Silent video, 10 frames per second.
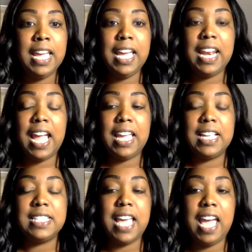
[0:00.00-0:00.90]
and I
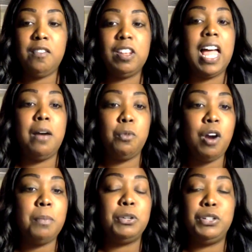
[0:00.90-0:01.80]
get to have a lot more
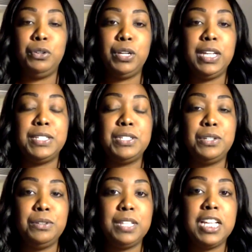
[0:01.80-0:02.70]
opportunities to
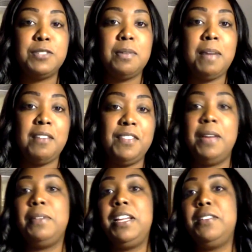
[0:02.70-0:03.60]
do things with my
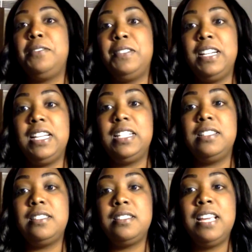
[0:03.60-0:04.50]
family and
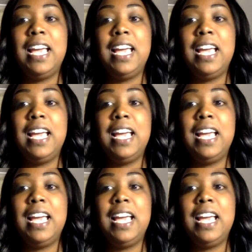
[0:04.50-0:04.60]
friends.